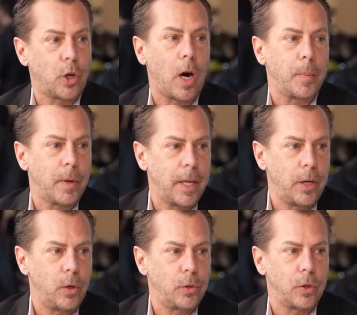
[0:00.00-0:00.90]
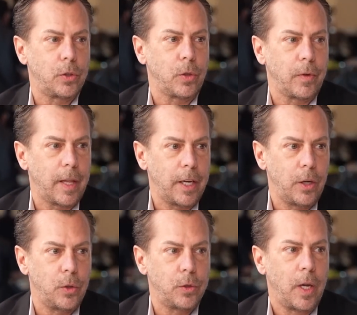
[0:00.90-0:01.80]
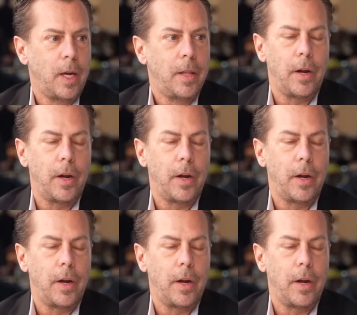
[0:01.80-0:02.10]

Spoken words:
much copper they use or silver they use,